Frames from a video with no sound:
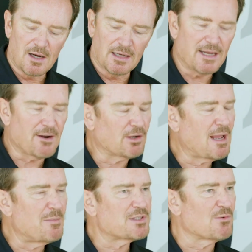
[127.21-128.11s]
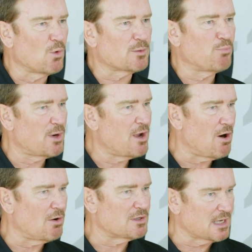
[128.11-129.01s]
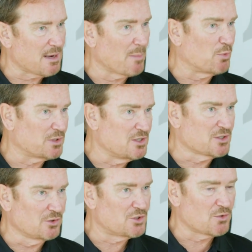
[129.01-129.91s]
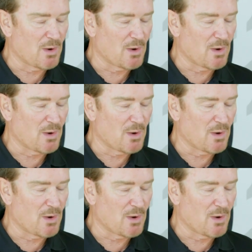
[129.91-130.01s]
Again, our chemists have worked pretty hard to come up with these dilution